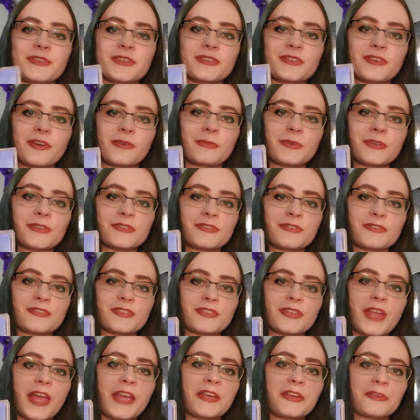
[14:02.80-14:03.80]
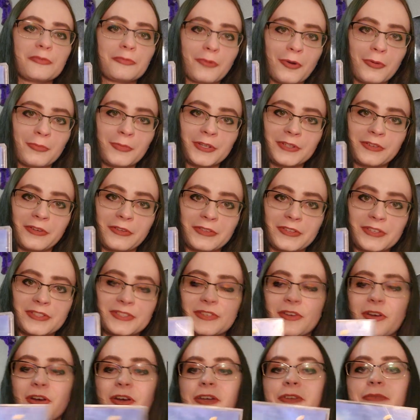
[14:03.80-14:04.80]
this up because there's a naked woman on the
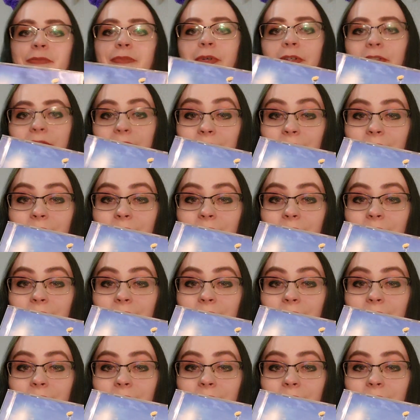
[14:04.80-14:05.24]
side, but